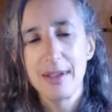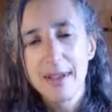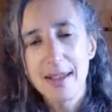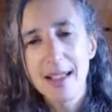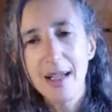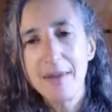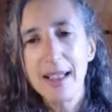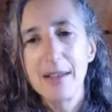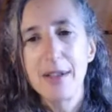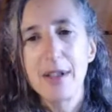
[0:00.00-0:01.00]
Just
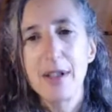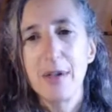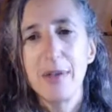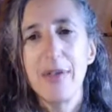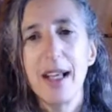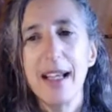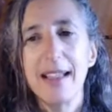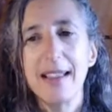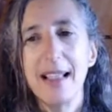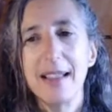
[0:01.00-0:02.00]
tapping on the top of the
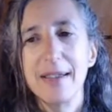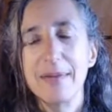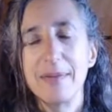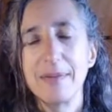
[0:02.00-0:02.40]
head now.